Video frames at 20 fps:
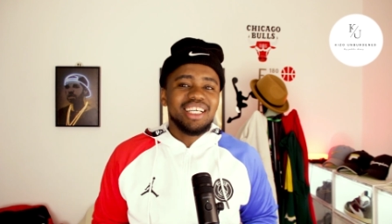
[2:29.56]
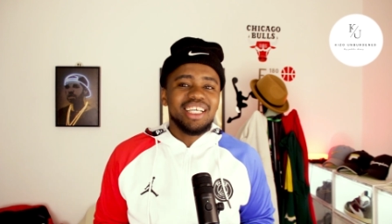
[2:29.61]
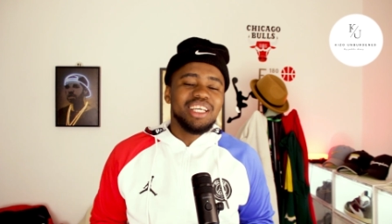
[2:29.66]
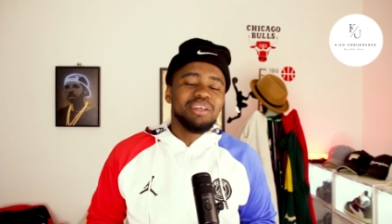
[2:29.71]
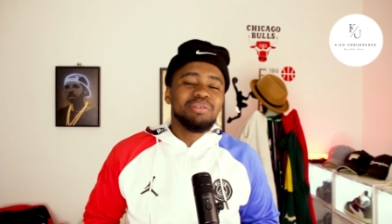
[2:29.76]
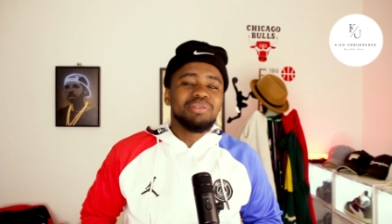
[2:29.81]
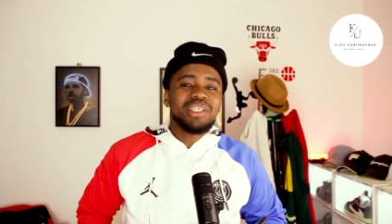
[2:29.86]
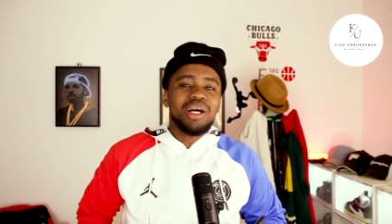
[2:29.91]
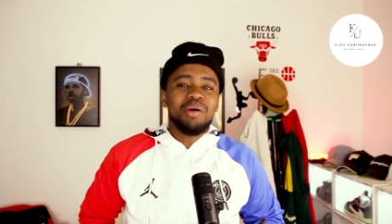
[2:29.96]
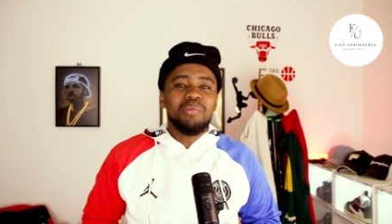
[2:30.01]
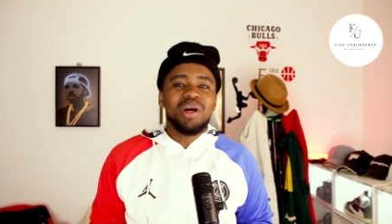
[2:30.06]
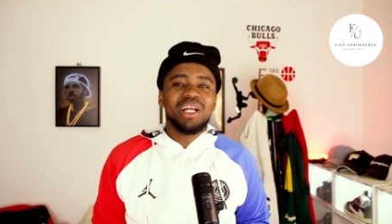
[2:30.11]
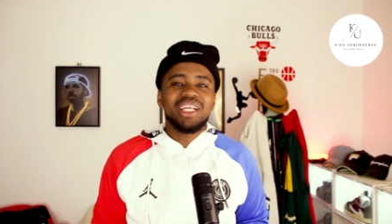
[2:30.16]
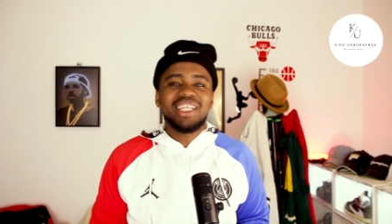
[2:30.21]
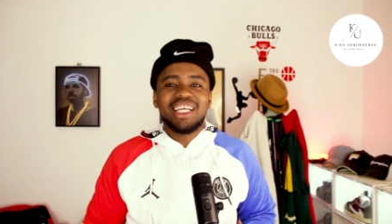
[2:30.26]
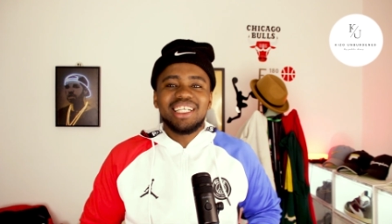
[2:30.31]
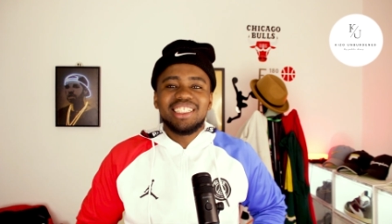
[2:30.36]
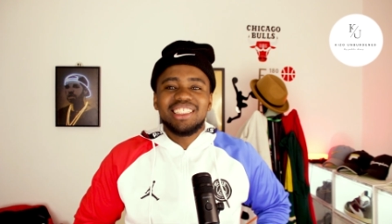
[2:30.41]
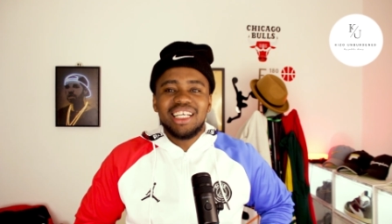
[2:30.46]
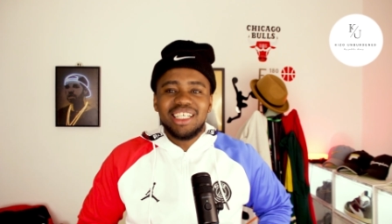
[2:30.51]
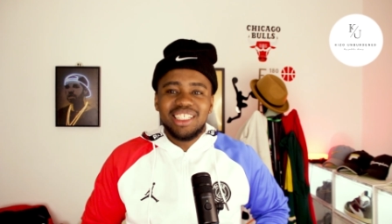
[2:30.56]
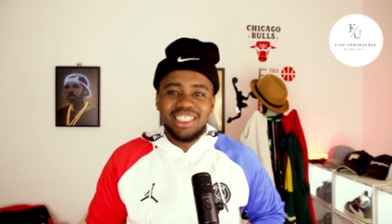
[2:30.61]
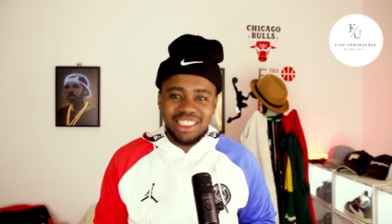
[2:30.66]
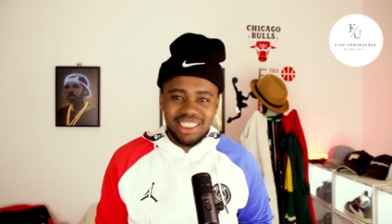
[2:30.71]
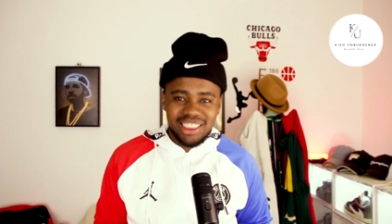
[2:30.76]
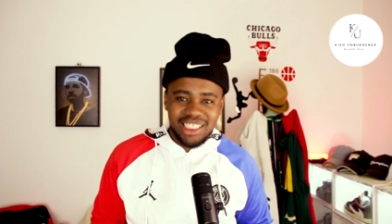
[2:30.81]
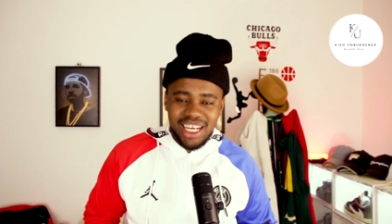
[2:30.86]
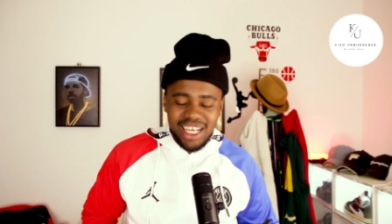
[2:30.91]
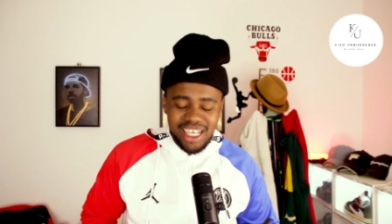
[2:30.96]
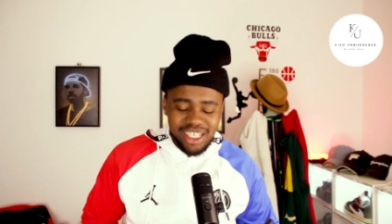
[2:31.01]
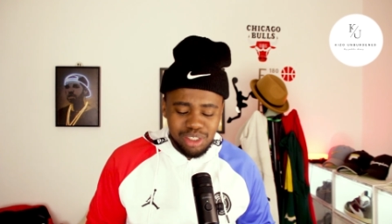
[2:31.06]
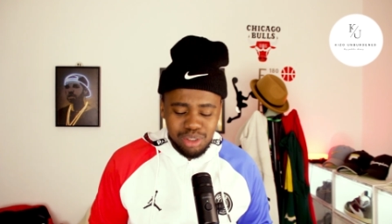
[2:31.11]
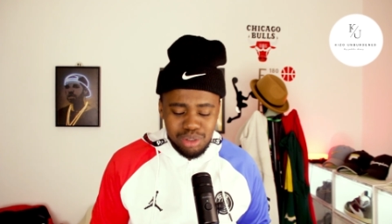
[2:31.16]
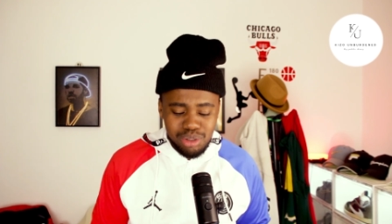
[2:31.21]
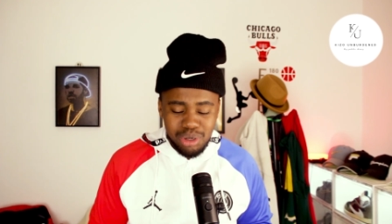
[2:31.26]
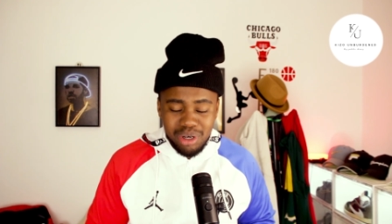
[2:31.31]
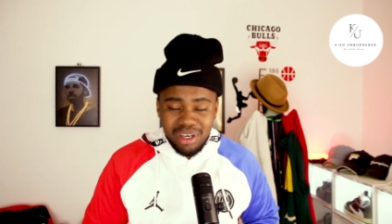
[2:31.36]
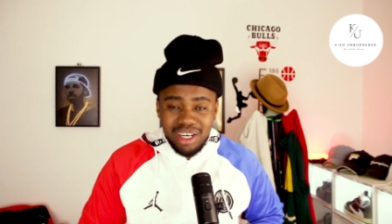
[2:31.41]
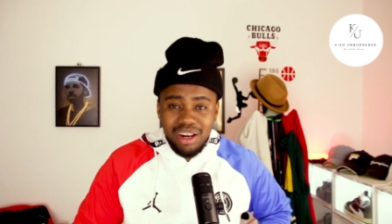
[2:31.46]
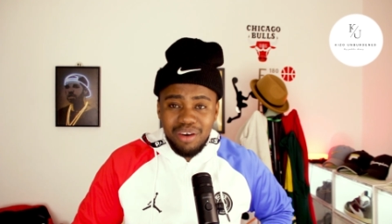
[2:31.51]
If someone can just share a
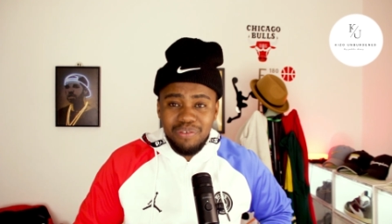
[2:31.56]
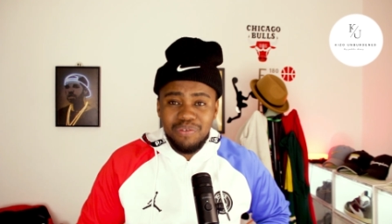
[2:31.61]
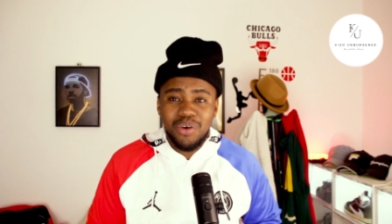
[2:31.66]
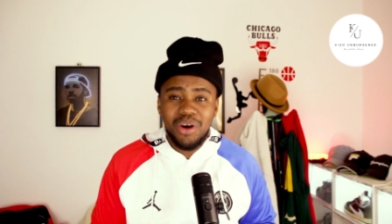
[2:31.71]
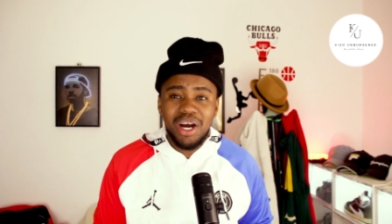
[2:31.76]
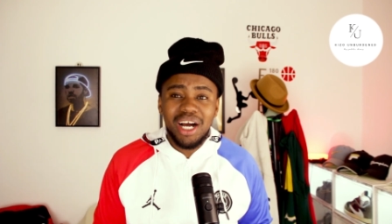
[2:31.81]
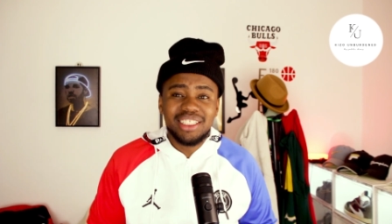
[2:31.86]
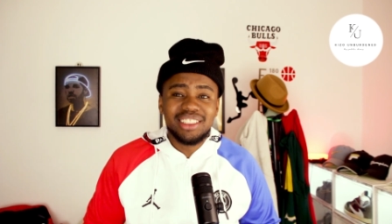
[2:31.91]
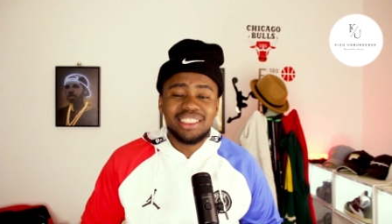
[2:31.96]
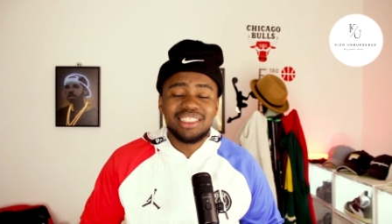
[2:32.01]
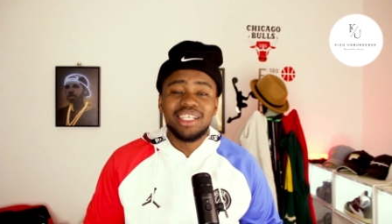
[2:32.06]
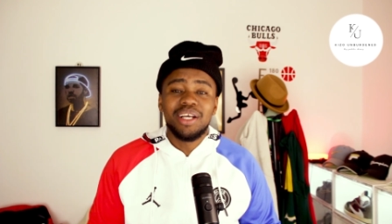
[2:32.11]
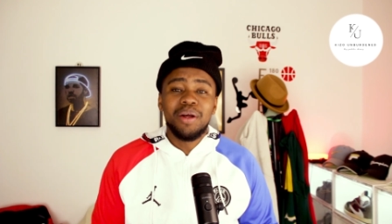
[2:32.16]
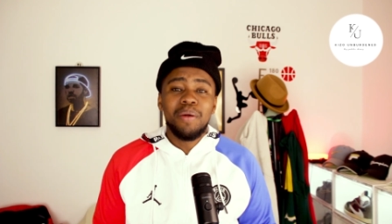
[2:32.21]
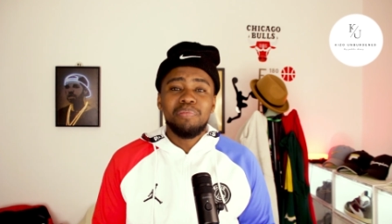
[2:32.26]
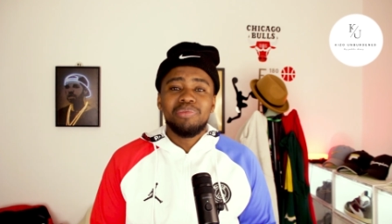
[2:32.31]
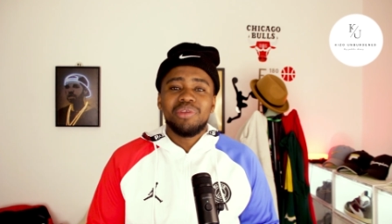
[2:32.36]
tutorial for us